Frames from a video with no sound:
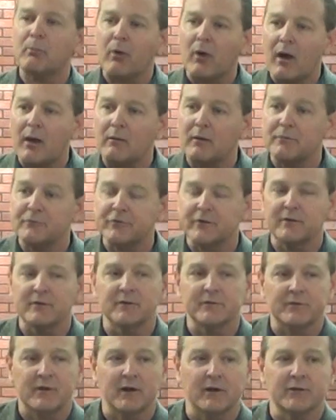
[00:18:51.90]
problems in
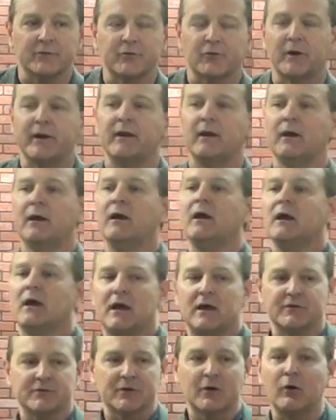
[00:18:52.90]
this country
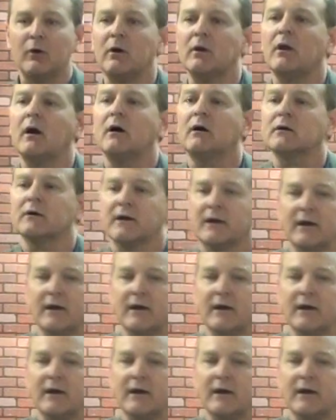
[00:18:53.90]
is go along to